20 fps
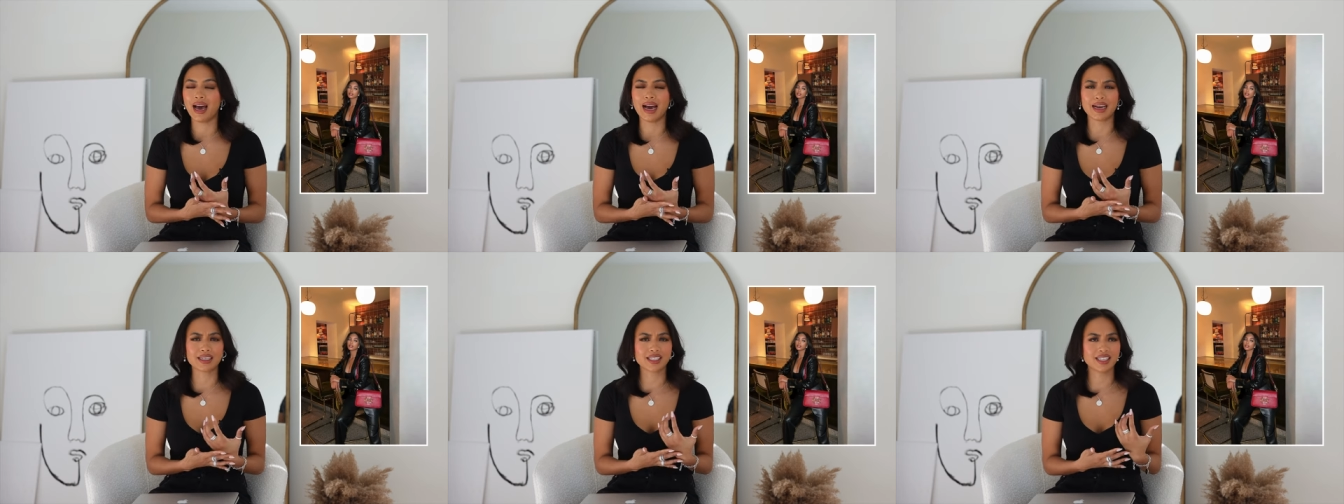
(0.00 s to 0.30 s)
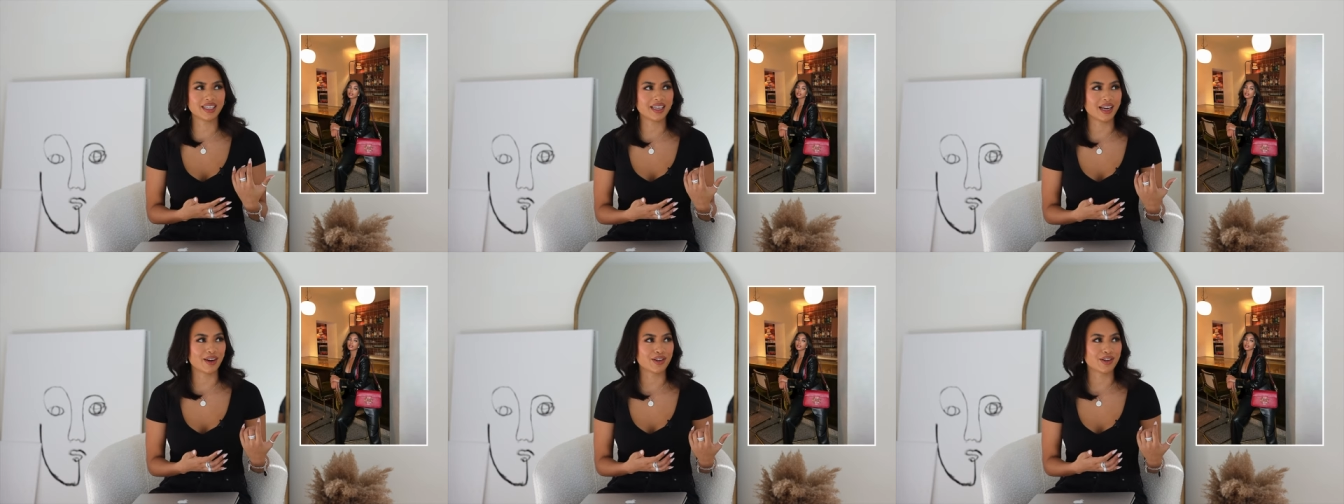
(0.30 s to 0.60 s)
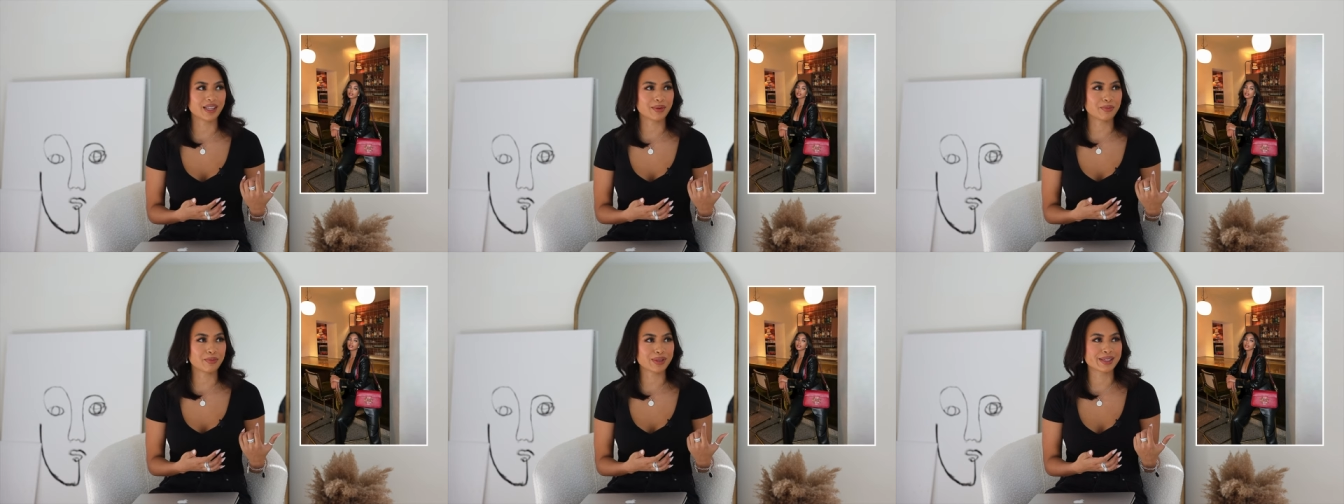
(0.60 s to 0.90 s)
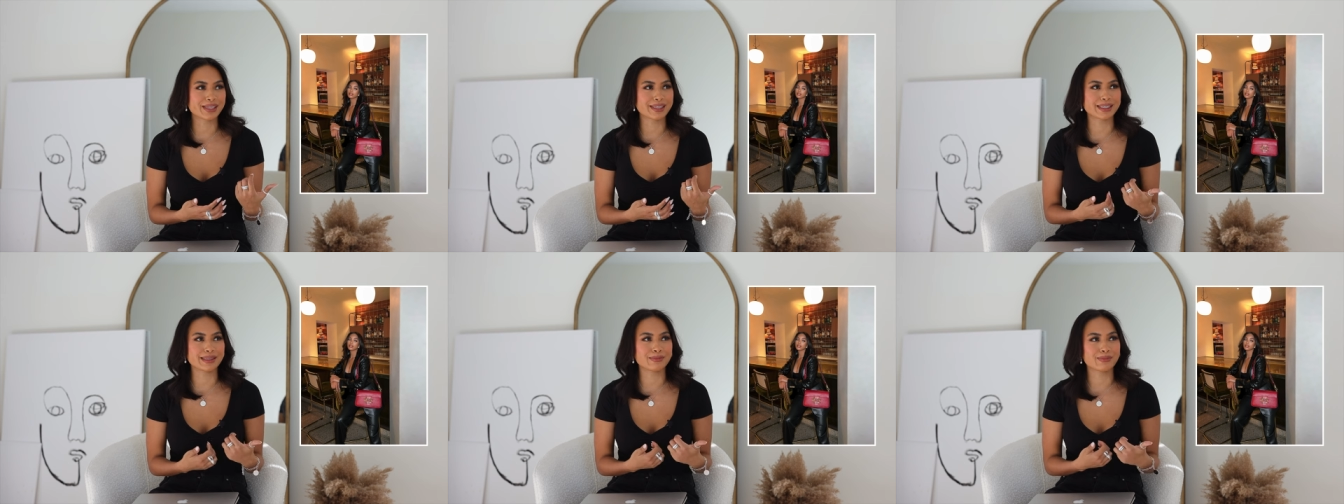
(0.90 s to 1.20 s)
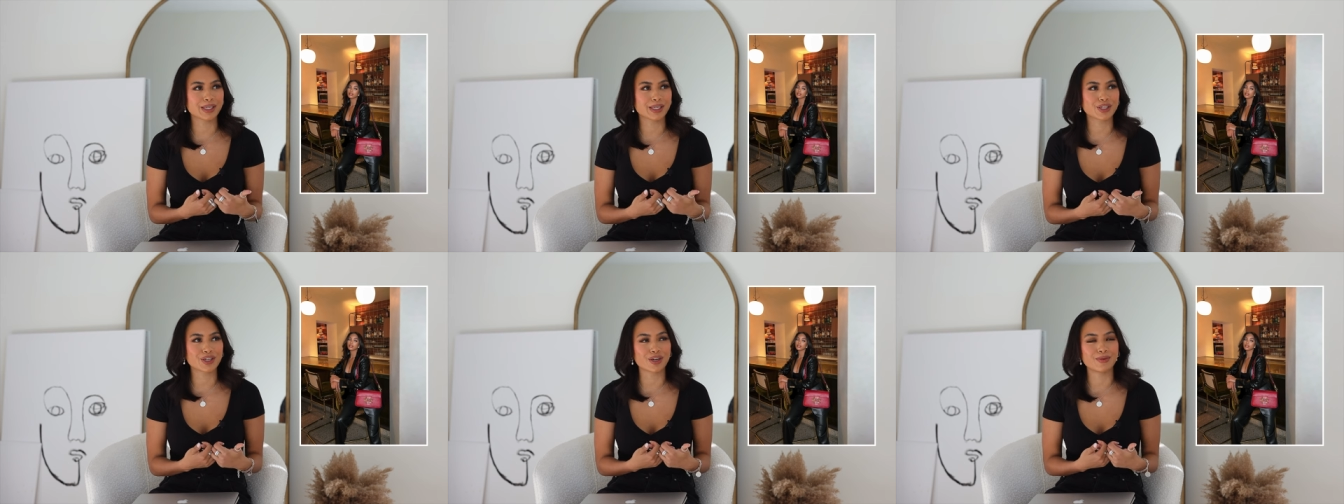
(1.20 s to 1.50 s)
Actually, I already posted this
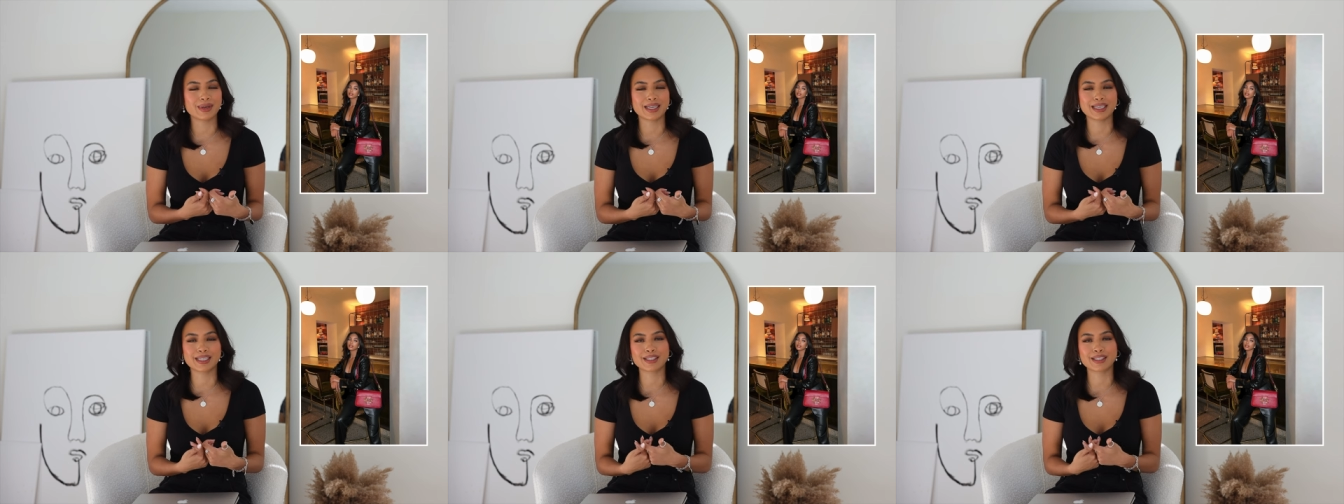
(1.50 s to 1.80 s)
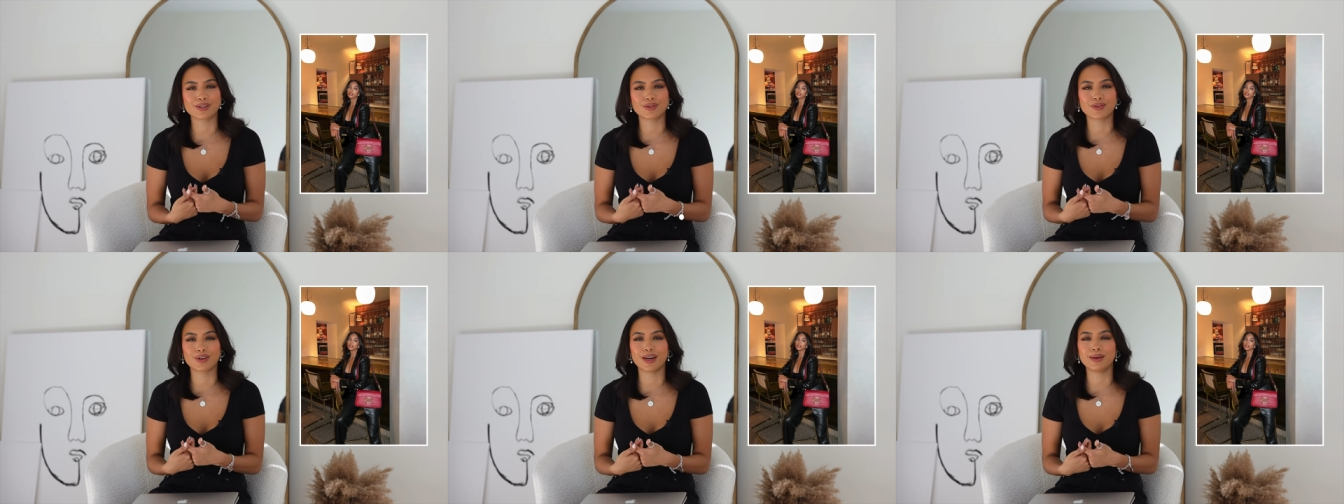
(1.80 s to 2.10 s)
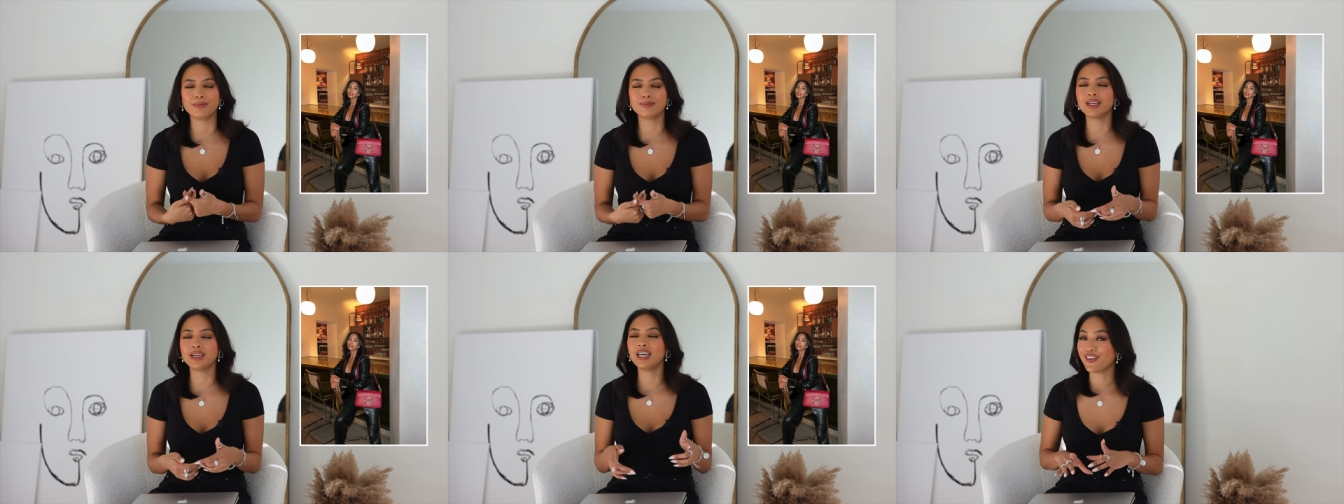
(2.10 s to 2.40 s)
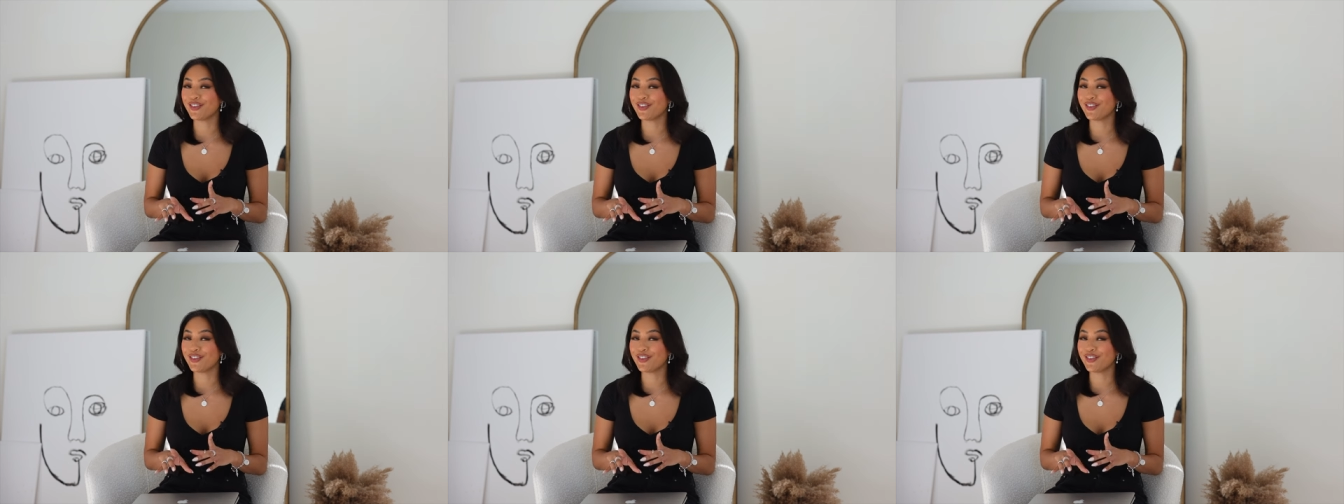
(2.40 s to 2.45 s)
picture on my Instagram.